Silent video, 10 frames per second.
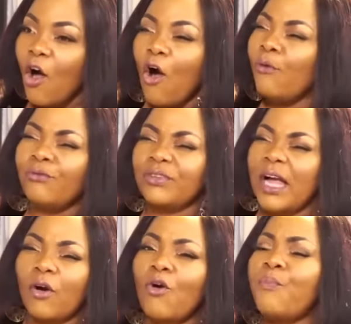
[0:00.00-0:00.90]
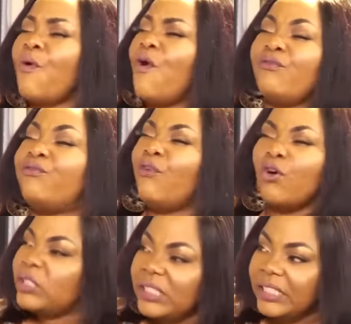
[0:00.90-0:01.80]
On young coupon
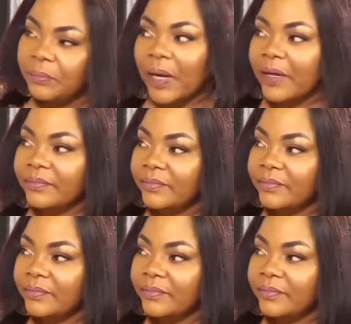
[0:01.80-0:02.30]
for sinipa,